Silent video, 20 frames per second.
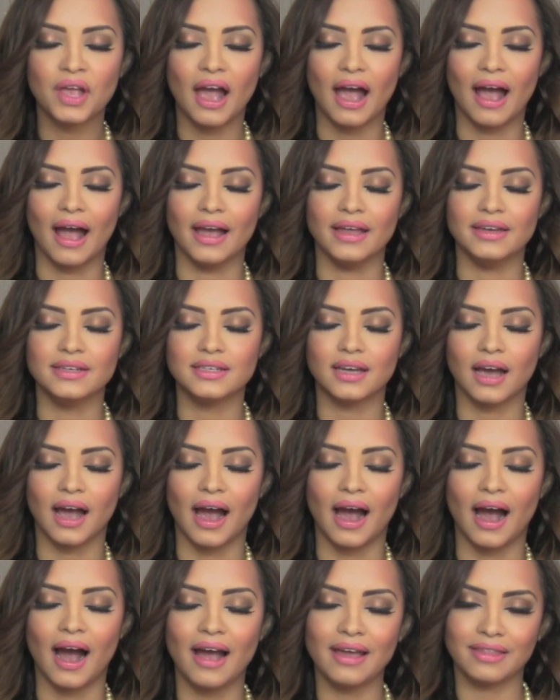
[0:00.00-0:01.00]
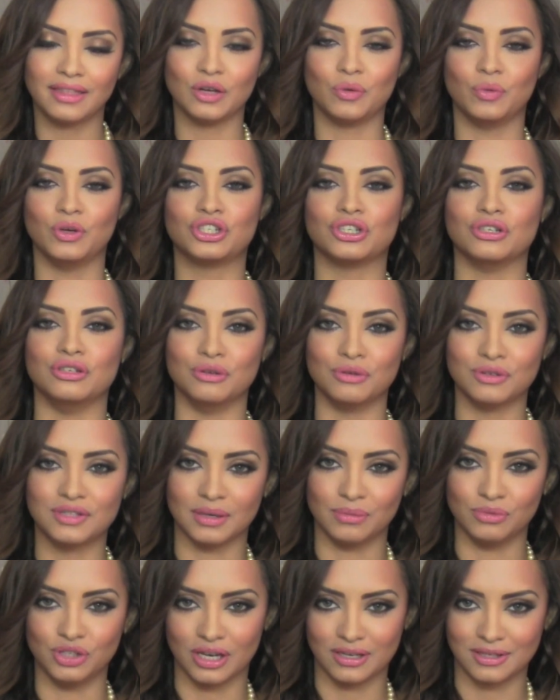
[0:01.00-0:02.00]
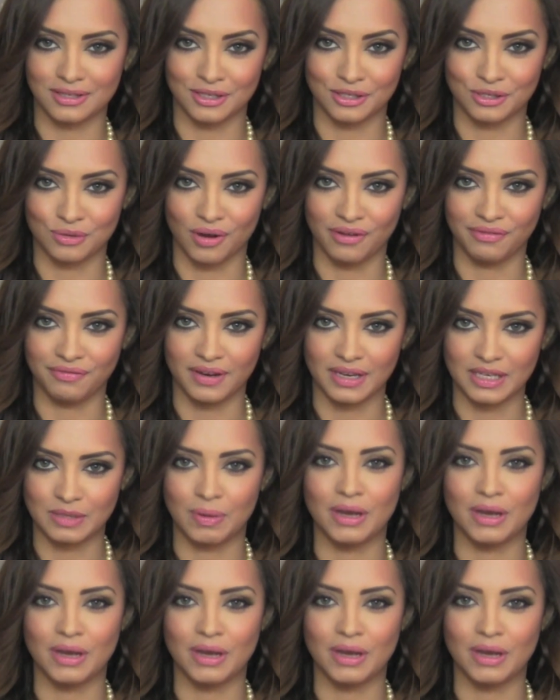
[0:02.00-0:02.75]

and I think we should do some justice to our face